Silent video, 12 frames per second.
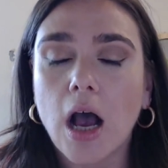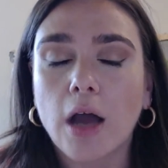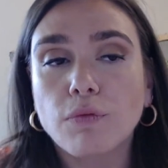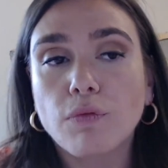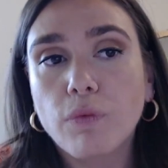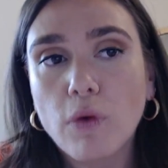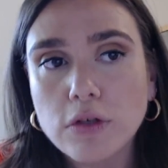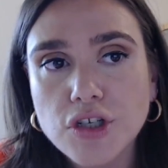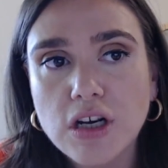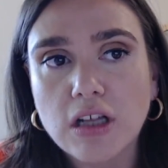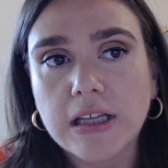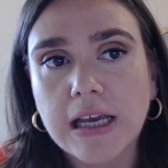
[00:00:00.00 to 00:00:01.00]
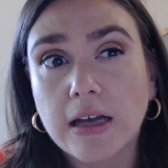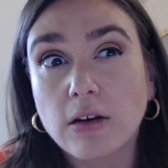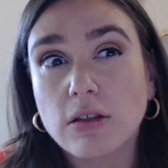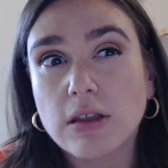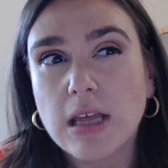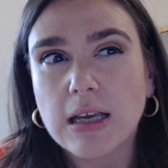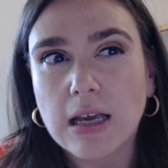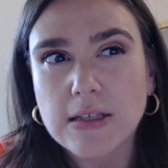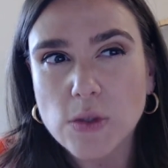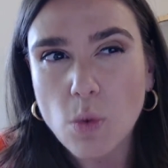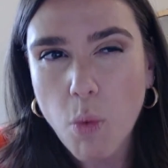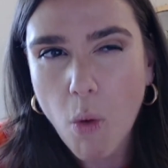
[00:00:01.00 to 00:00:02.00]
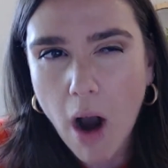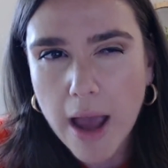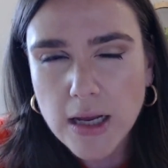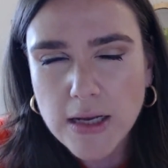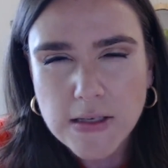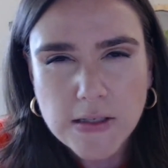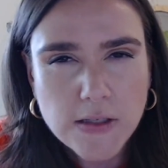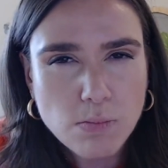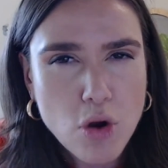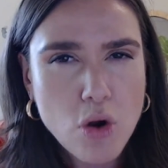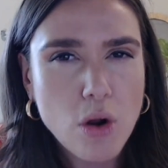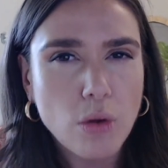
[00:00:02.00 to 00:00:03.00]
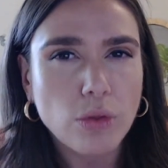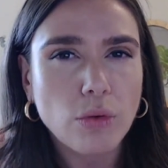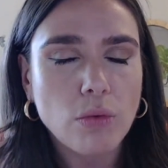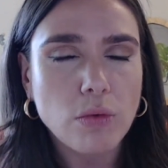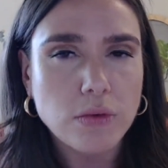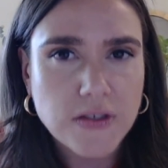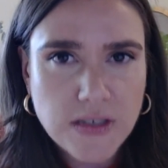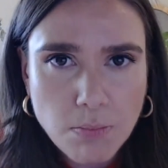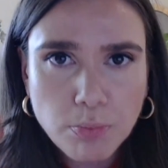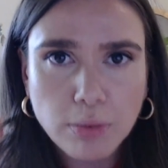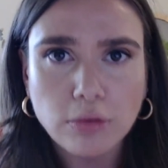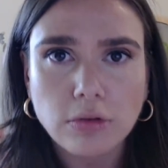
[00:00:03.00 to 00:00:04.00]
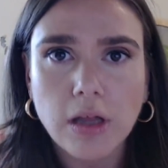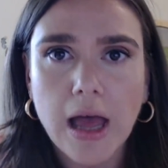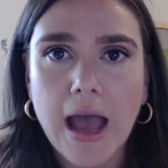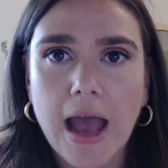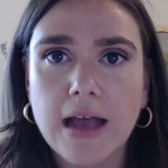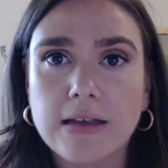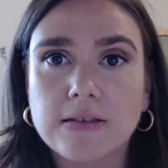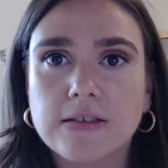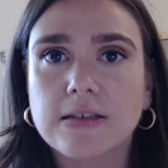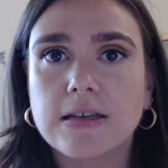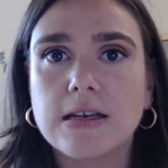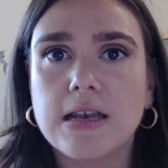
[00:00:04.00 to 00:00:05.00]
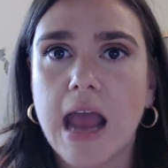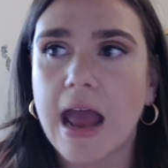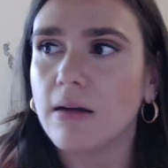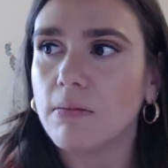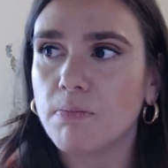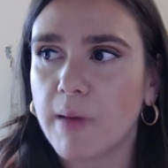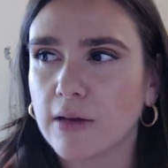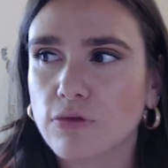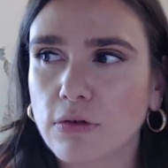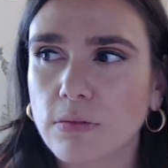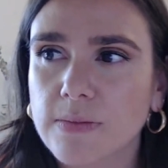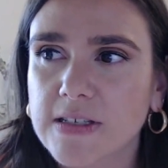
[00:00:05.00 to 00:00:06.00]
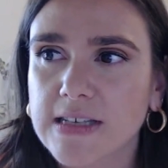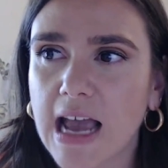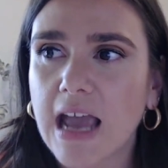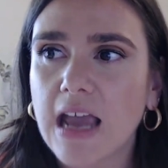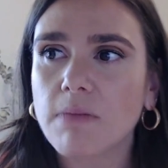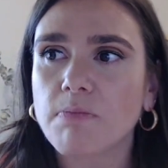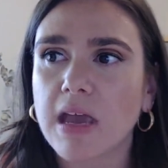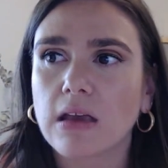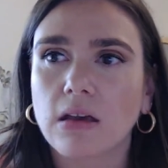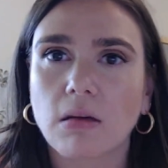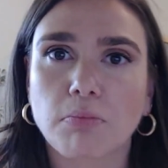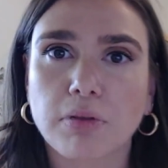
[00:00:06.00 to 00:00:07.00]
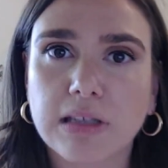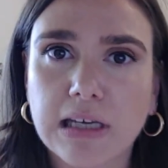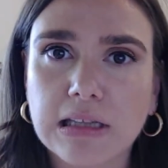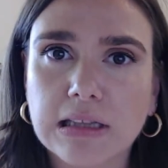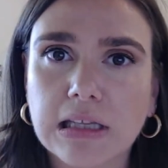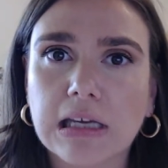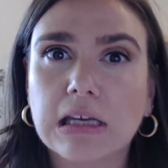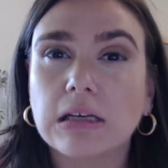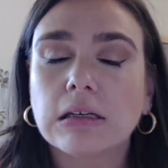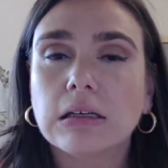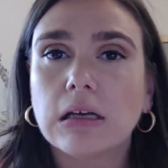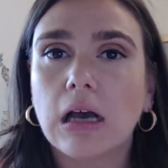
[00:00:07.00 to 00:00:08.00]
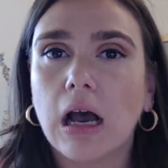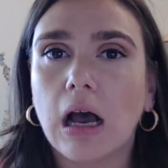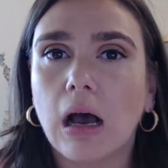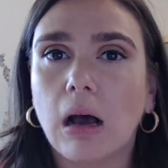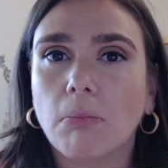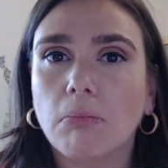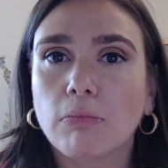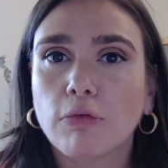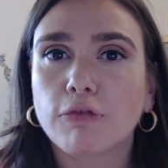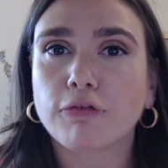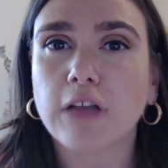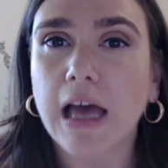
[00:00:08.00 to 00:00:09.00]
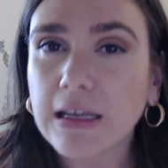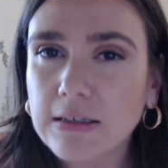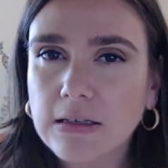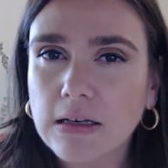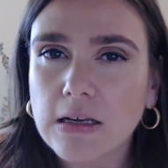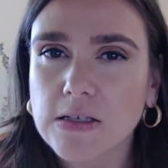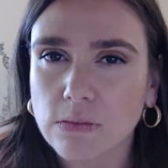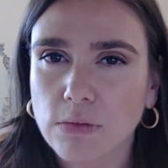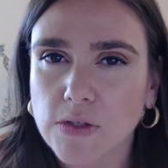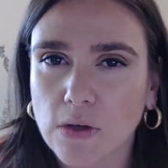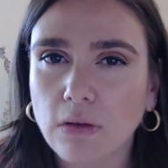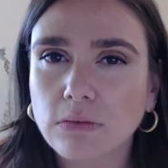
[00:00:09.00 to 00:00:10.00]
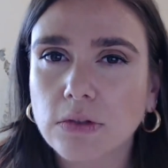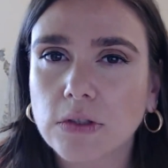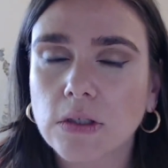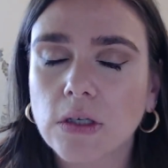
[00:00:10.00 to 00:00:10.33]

Unfortunately, I don't think it's quite as smooth or simple as net bedrooms, say, being completely flat as a result.